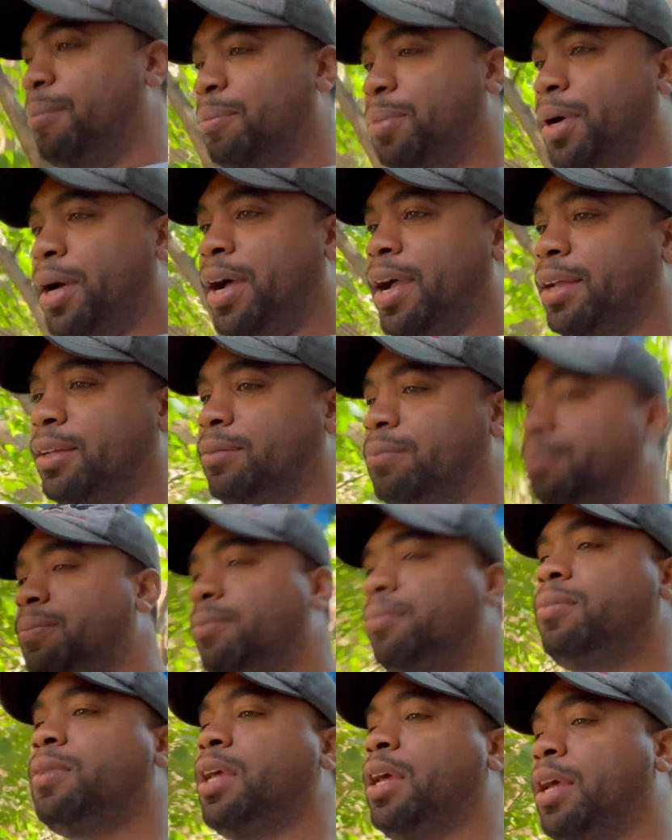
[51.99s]
but
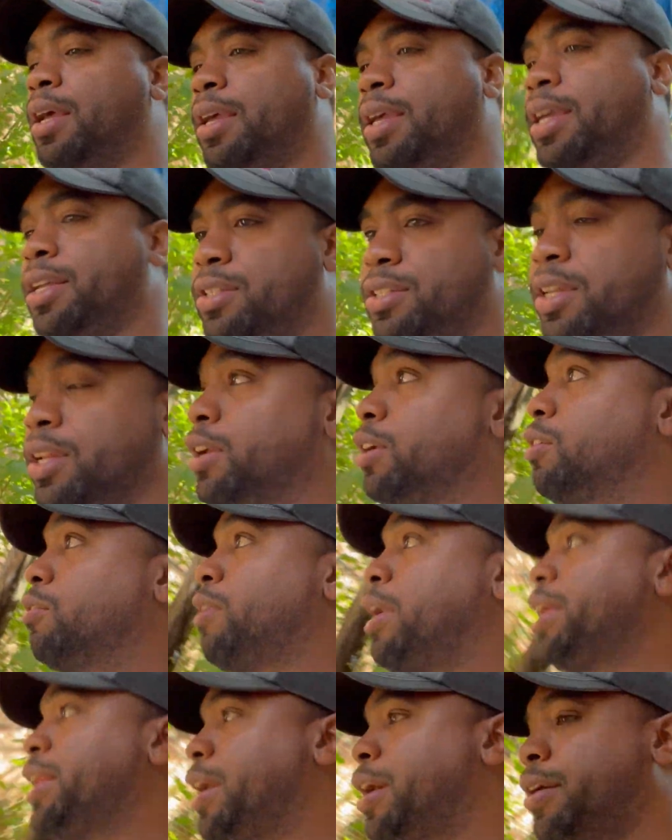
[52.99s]
it's in a
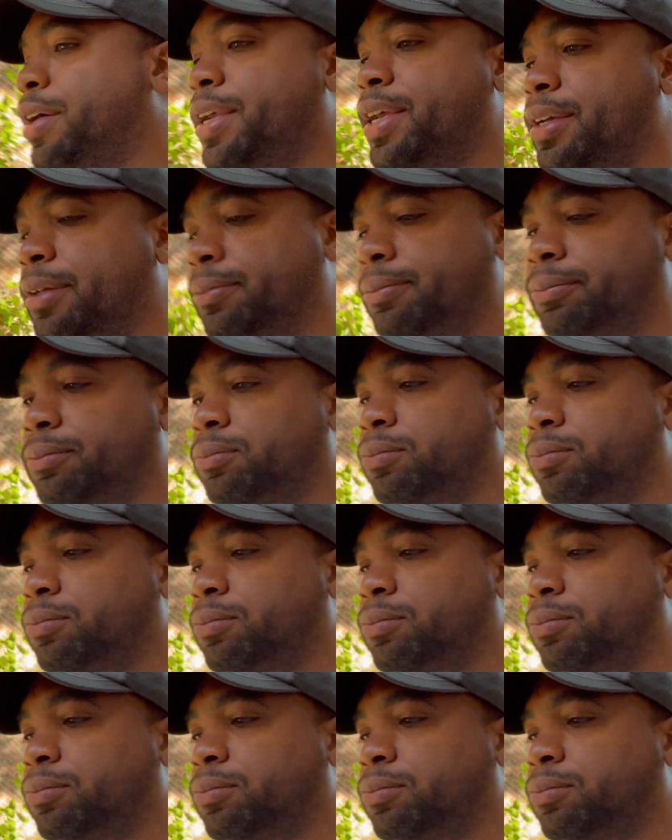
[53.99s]
great area.